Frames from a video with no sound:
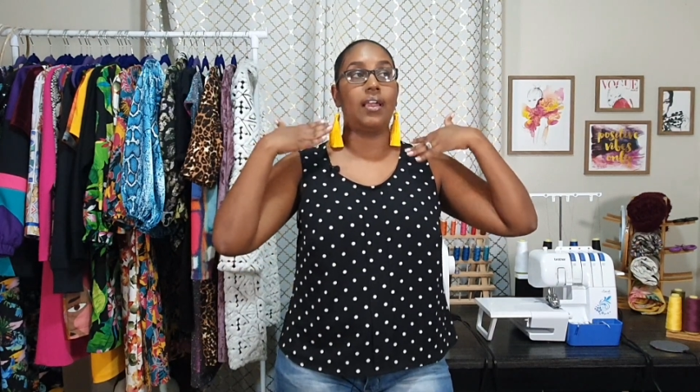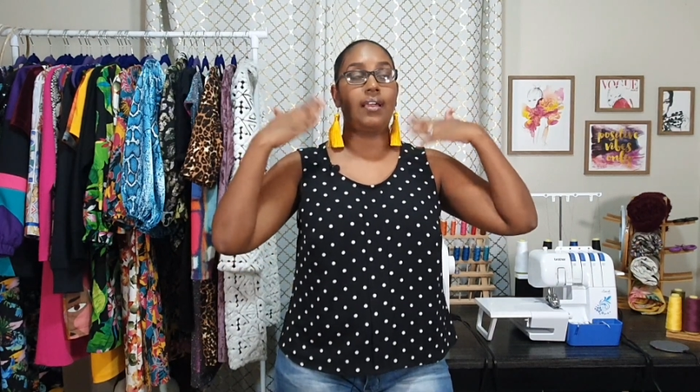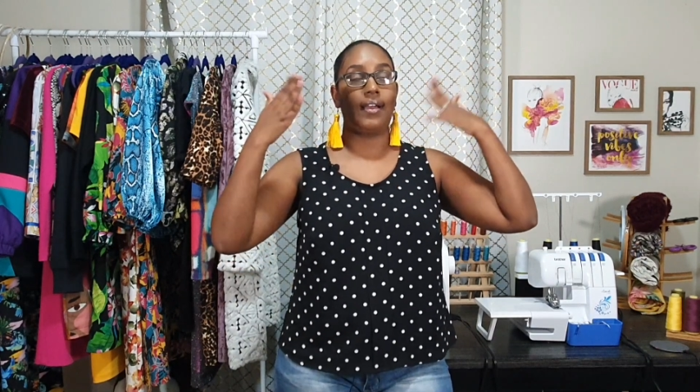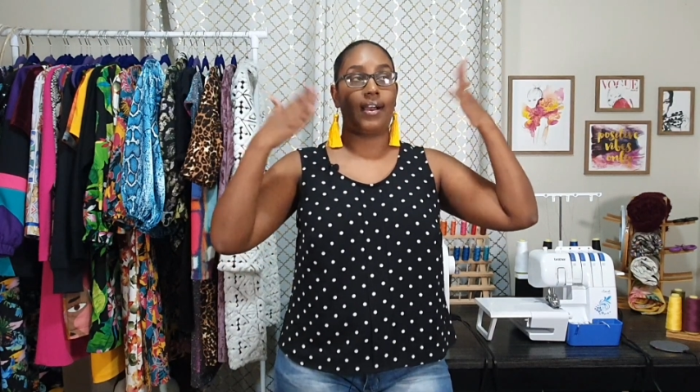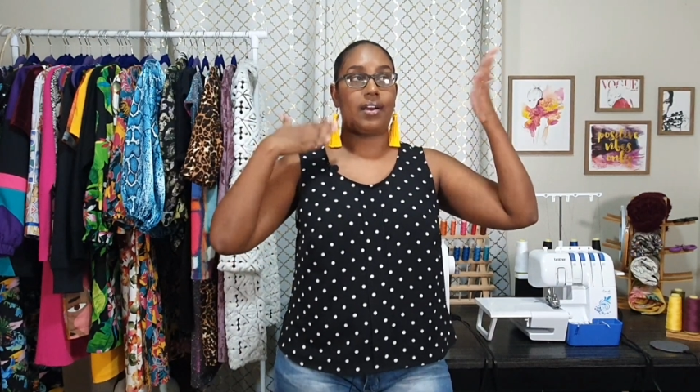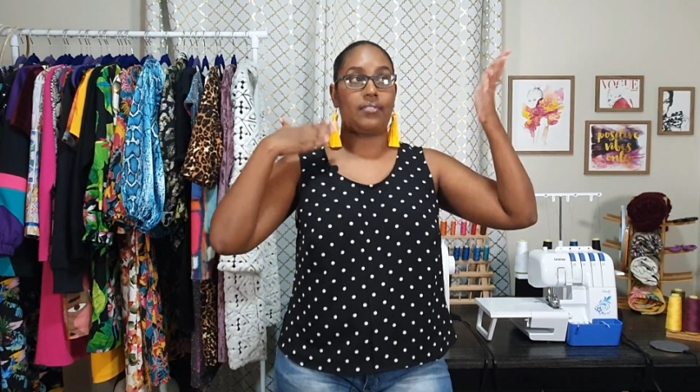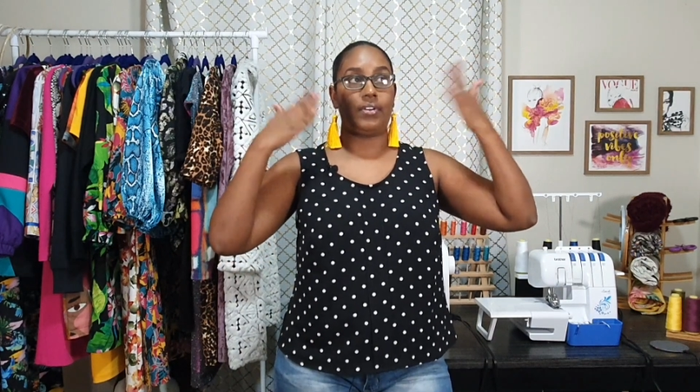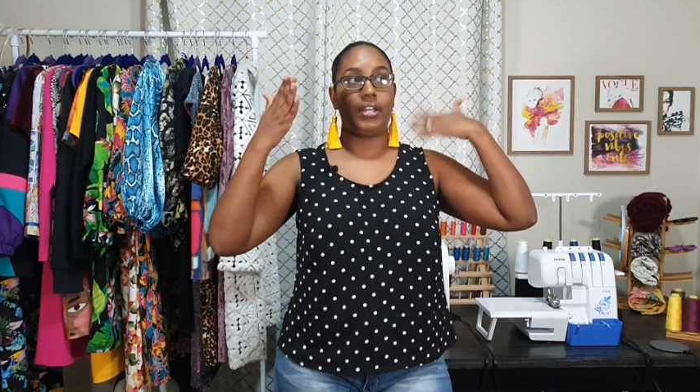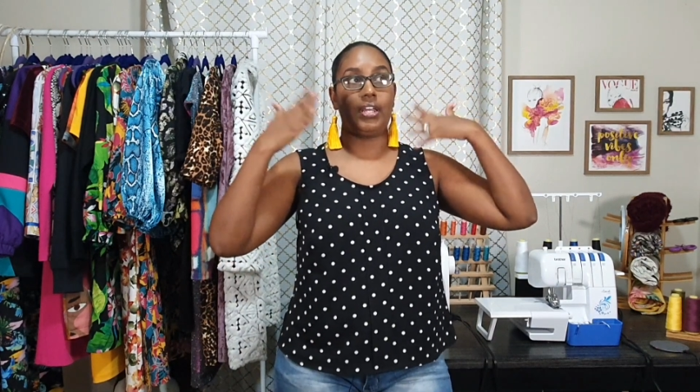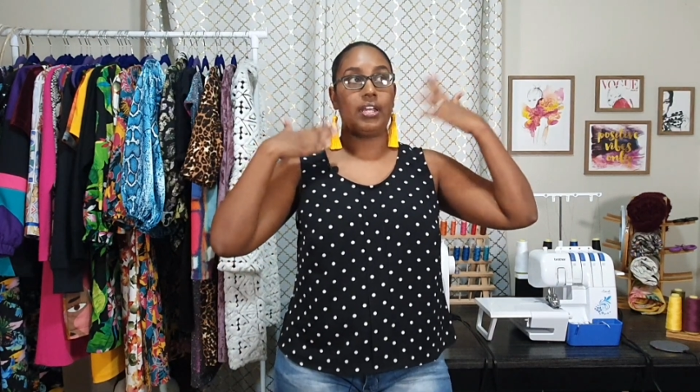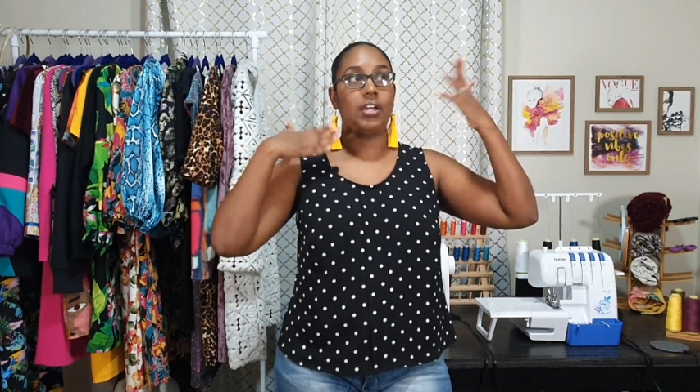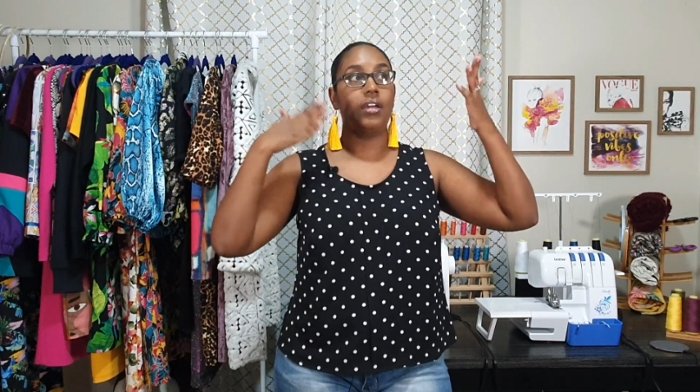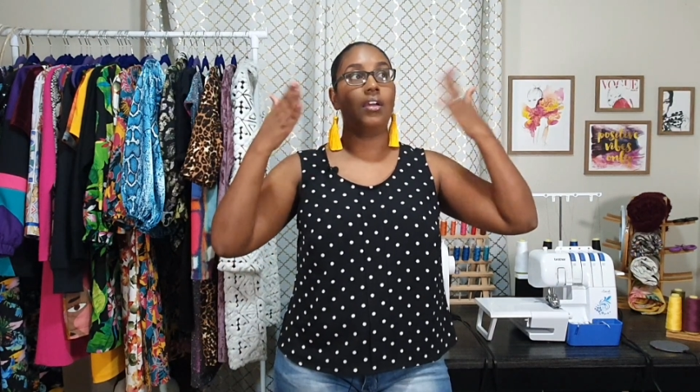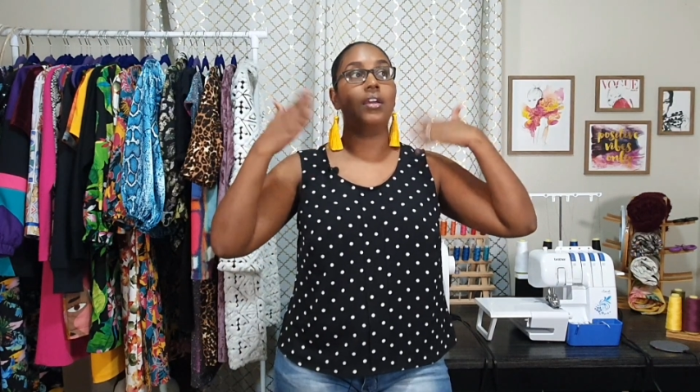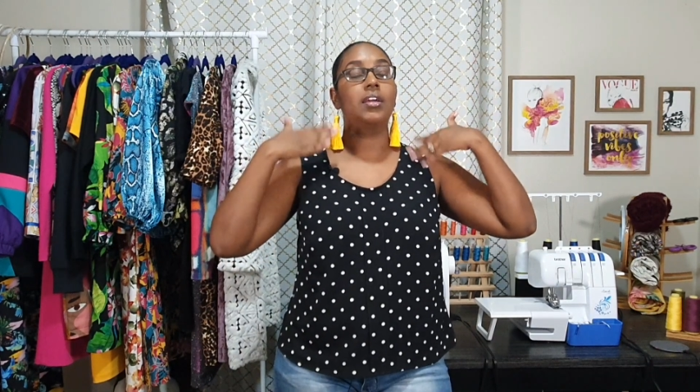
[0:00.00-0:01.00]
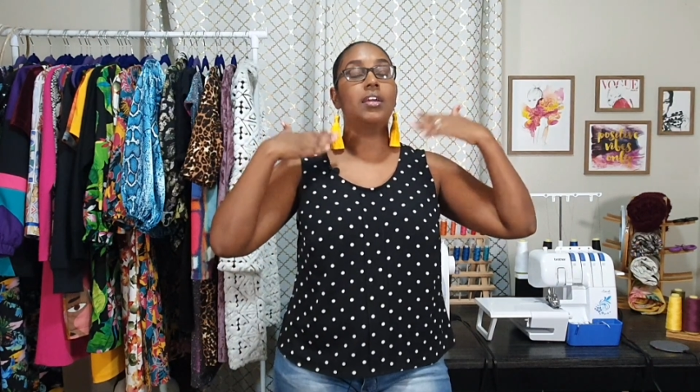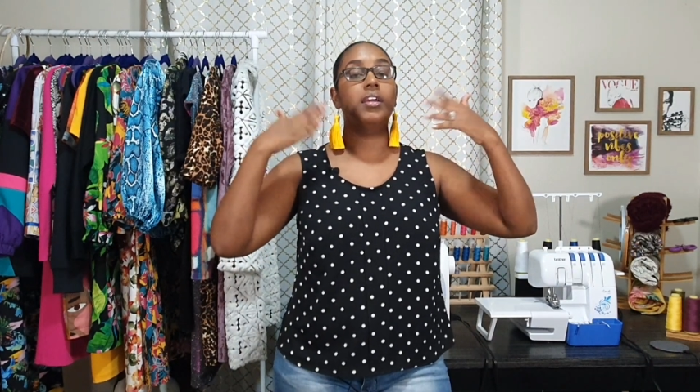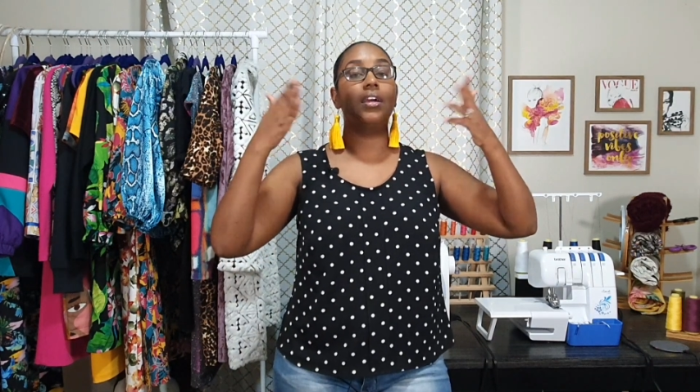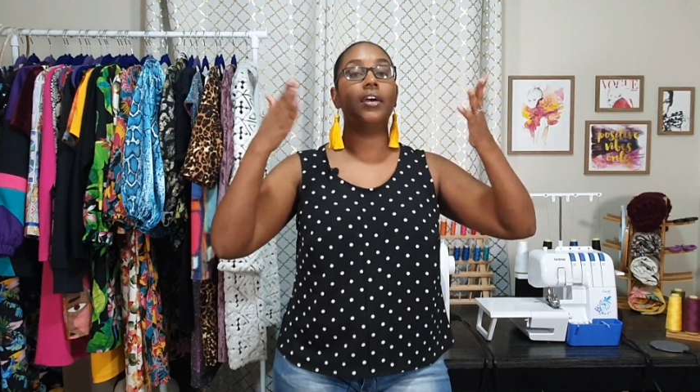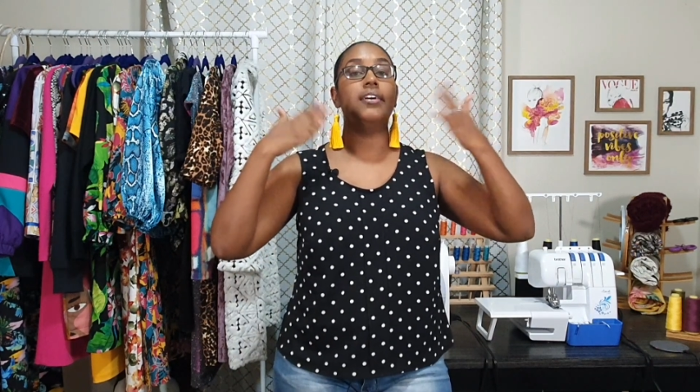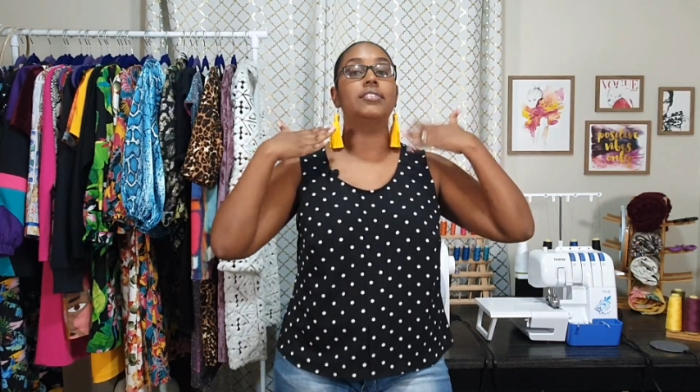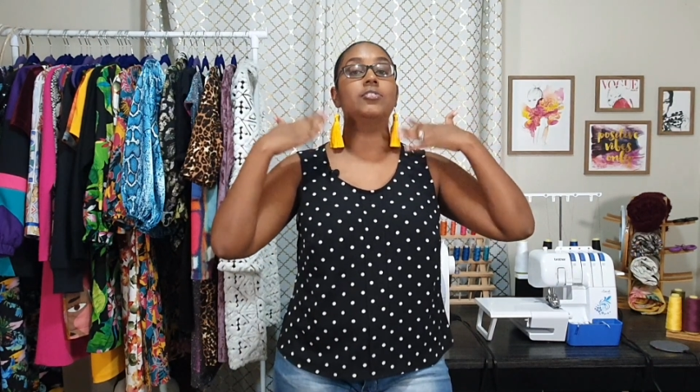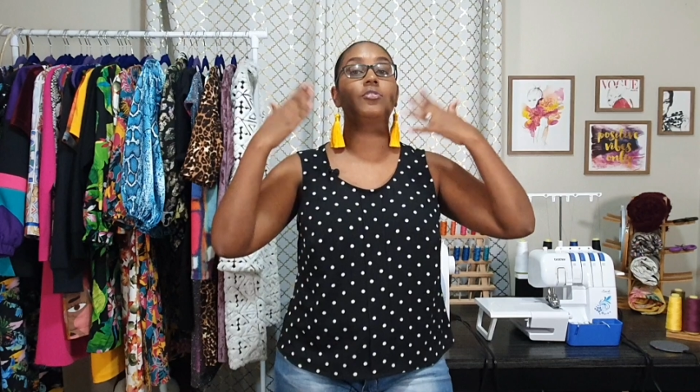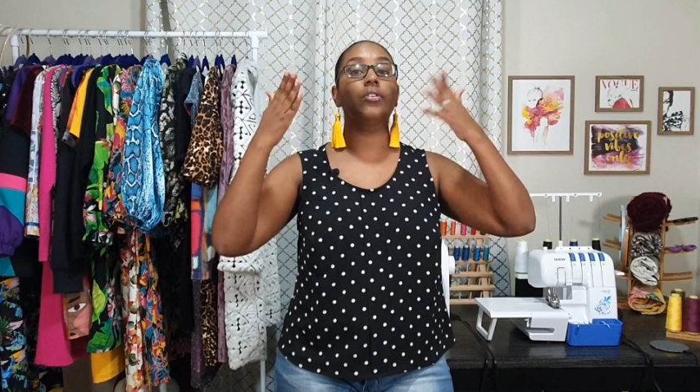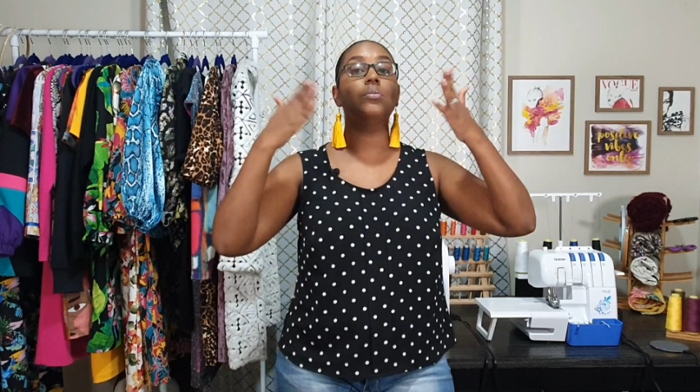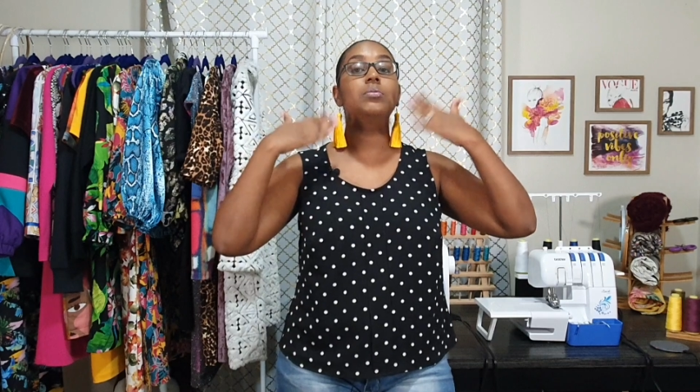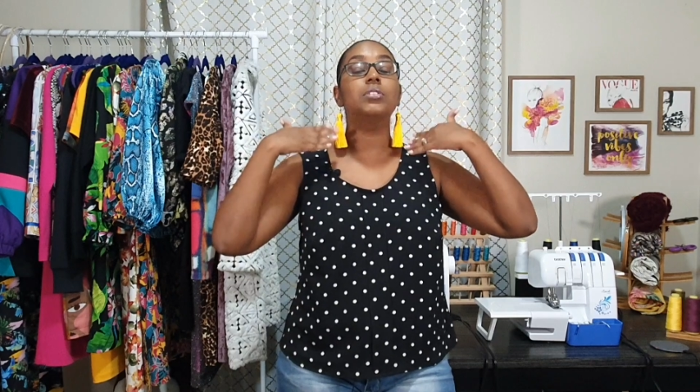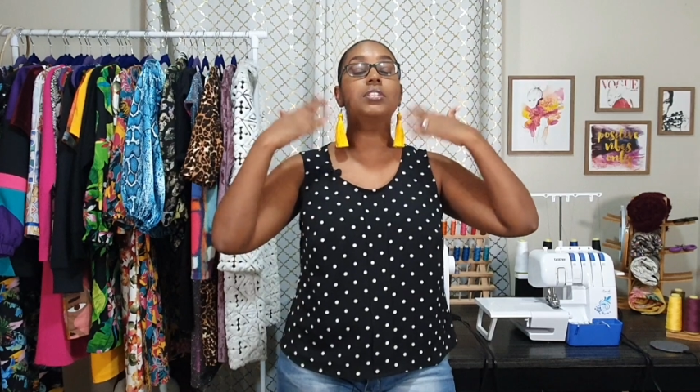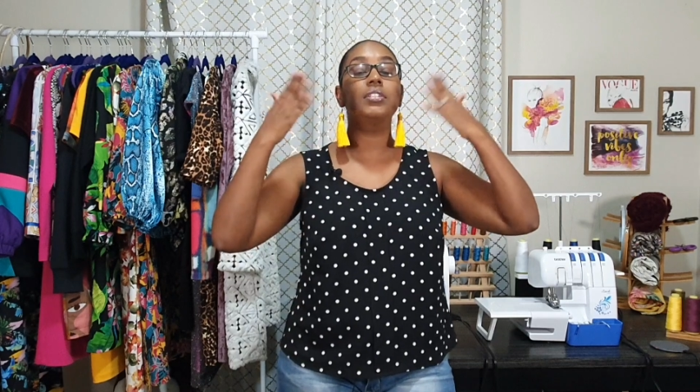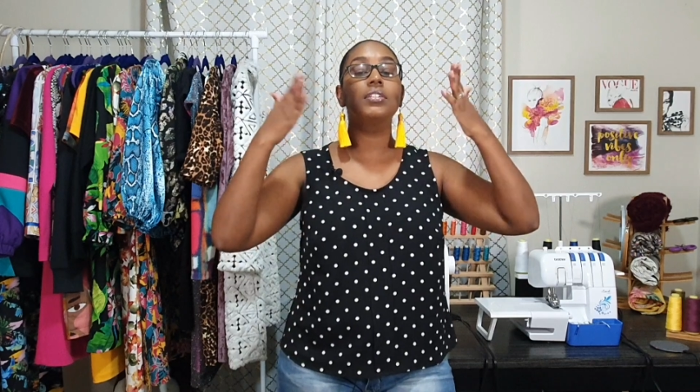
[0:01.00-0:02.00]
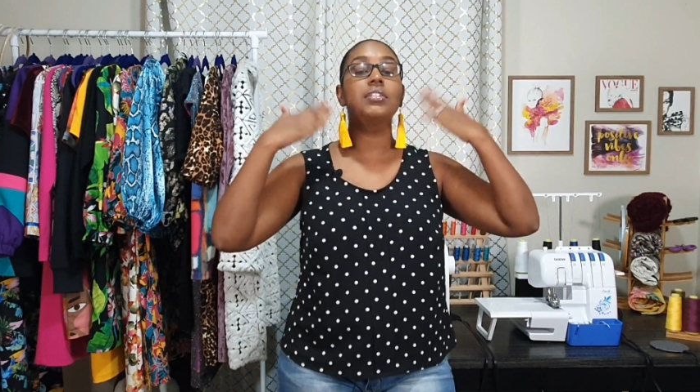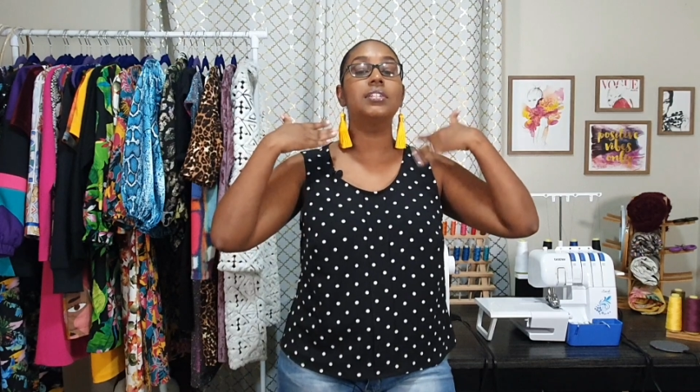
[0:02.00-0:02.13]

having a drought,